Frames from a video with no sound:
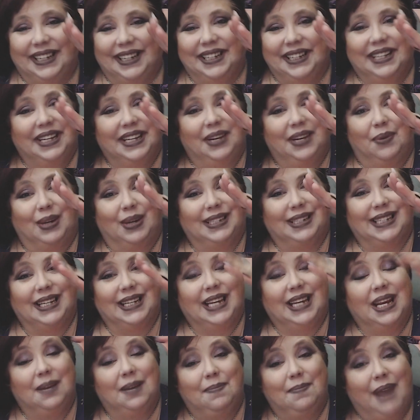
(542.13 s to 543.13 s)
wasn't
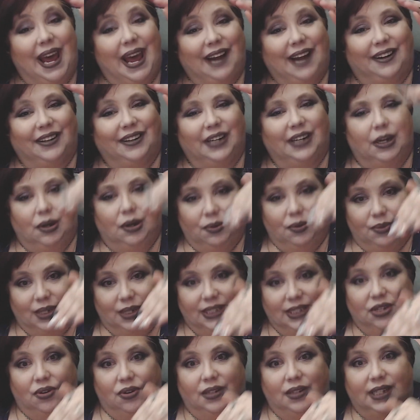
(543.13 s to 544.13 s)
getting better. It
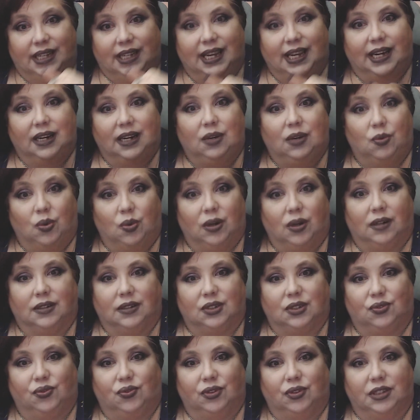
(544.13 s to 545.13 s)
was only getting worse
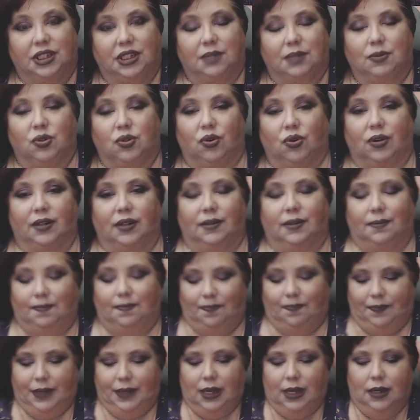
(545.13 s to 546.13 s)
for Jim Jordan.
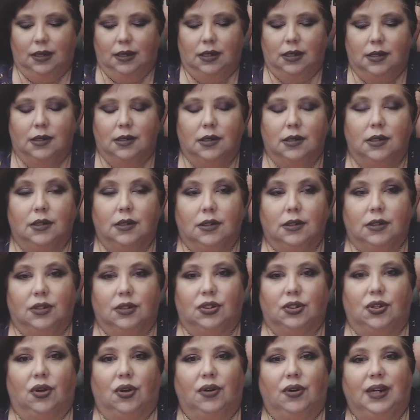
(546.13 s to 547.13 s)

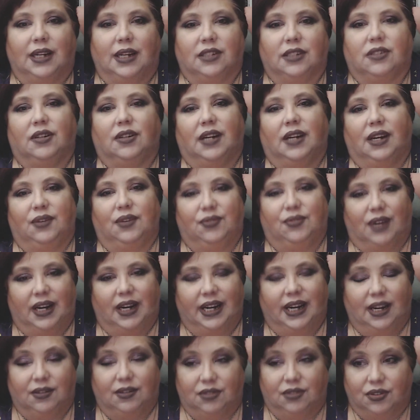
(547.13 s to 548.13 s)
So yesterday,
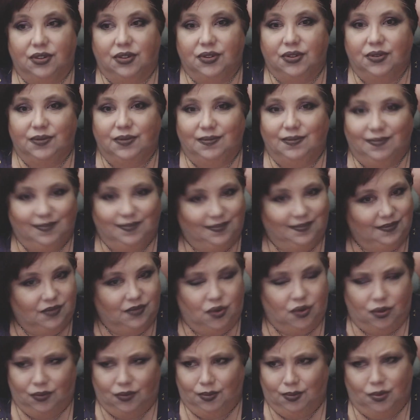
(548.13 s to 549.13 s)
Friday afternoon
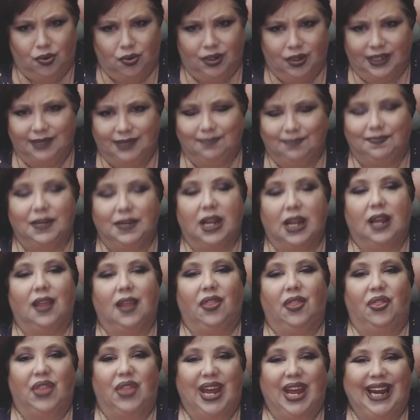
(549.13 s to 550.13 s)
or morning,
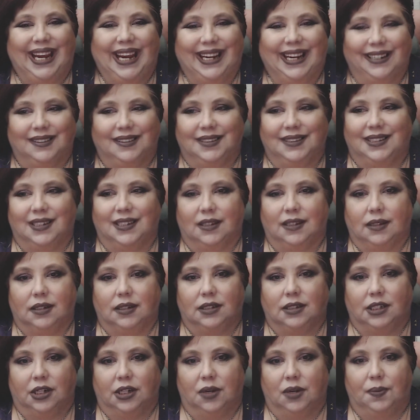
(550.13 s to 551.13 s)
the
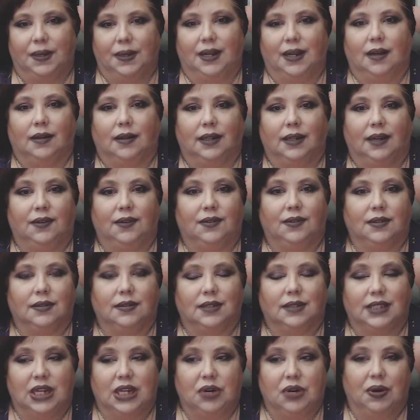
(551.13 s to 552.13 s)
GOP held a
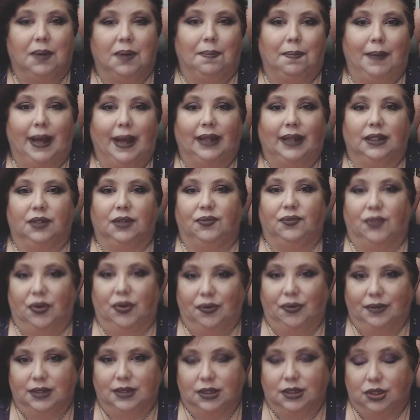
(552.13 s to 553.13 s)
secret ballot
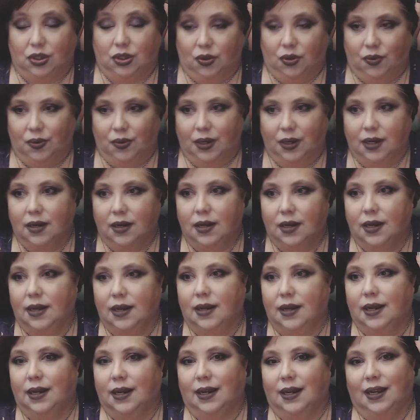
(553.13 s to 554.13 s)
vote. So
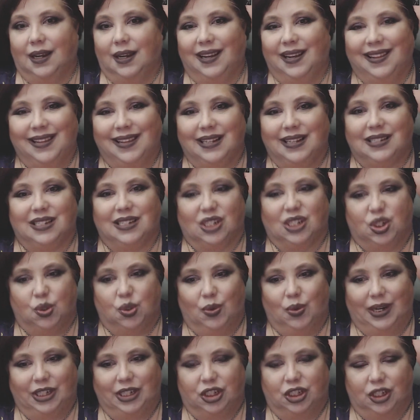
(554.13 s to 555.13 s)
in this
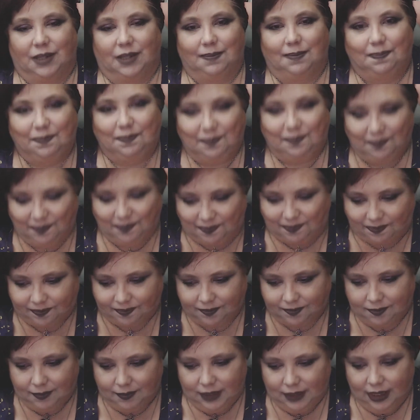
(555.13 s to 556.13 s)
situation,
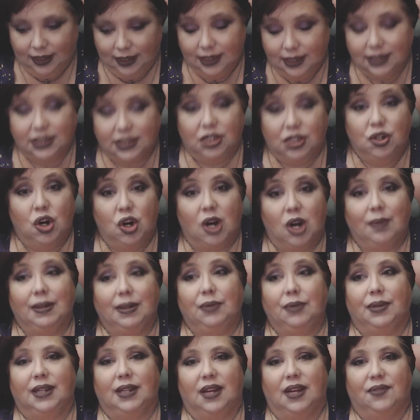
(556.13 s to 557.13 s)
see, normally
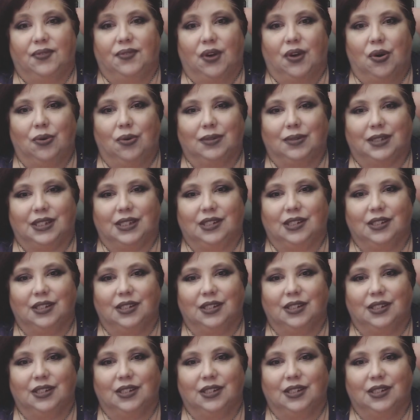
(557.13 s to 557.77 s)
when they vote,